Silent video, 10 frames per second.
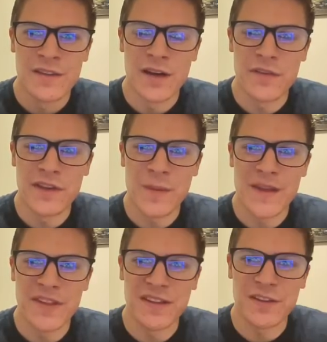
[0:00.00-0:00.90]
the other thing
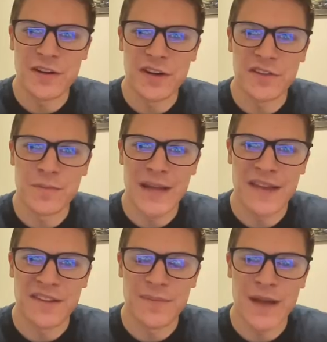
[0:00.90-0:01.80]
about this, you can also
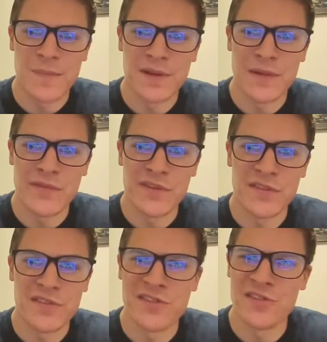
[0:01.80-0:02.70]
blast this pipe team if you
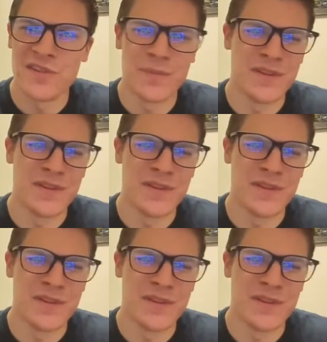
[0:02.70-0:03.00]
so choose.